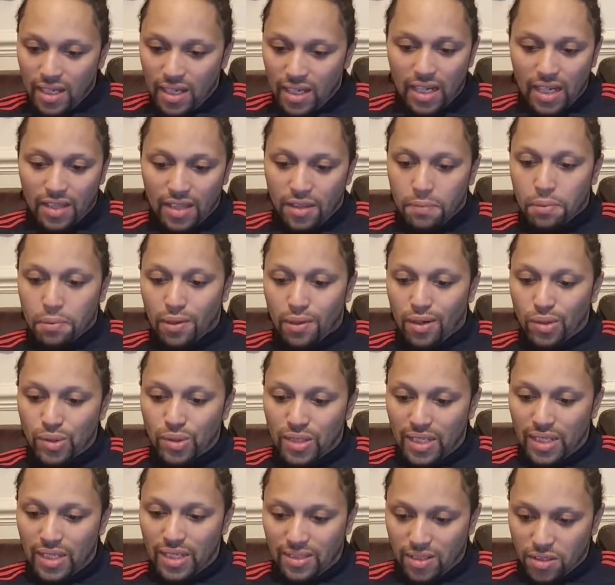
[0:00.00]
And the
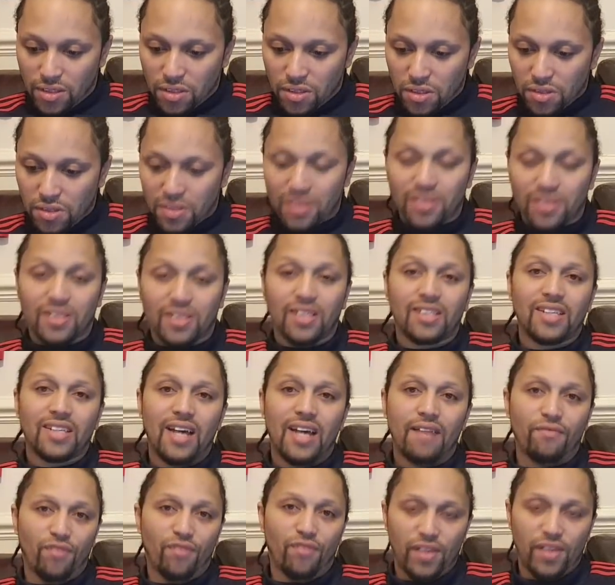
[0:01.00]
process has took us to
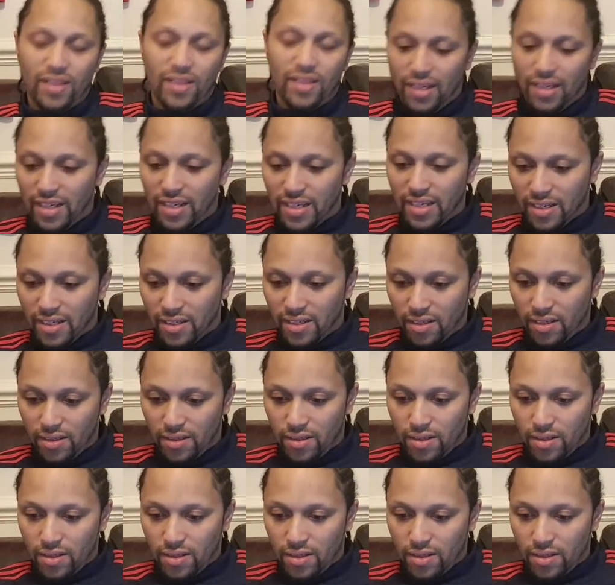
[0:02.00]
10th in the league.